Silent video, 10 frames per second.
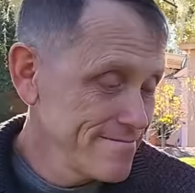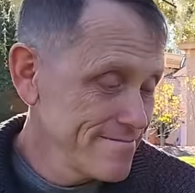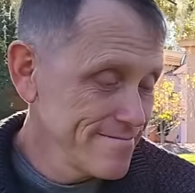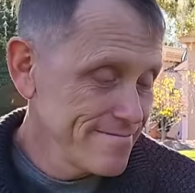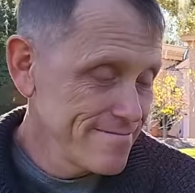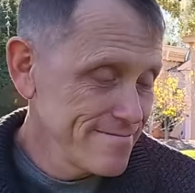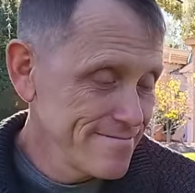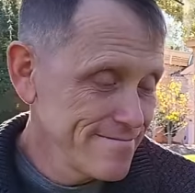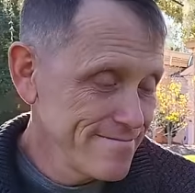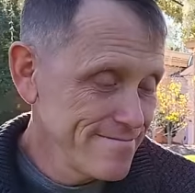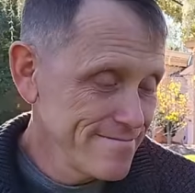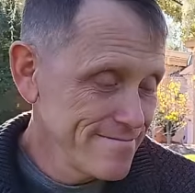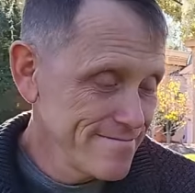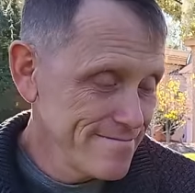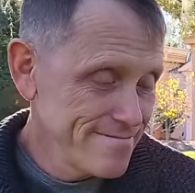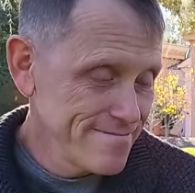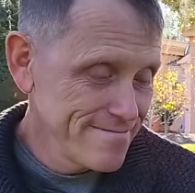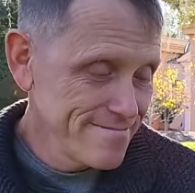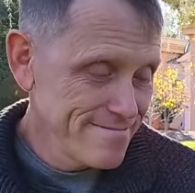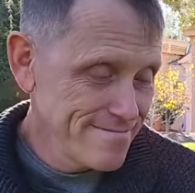
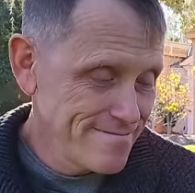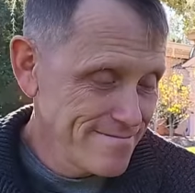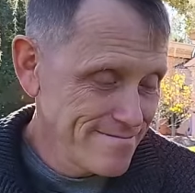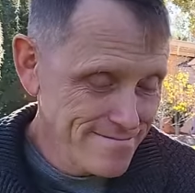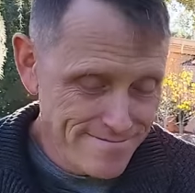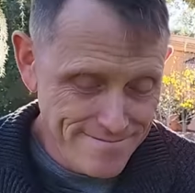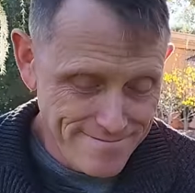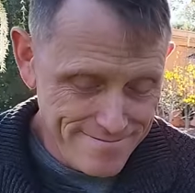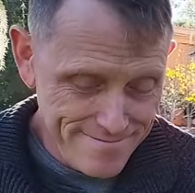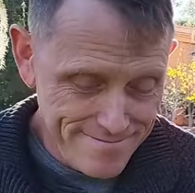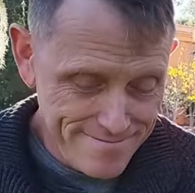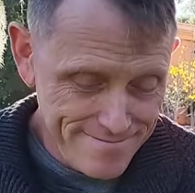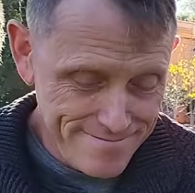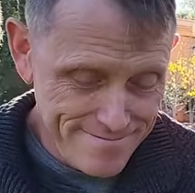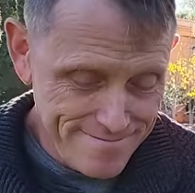The person shown says nothing.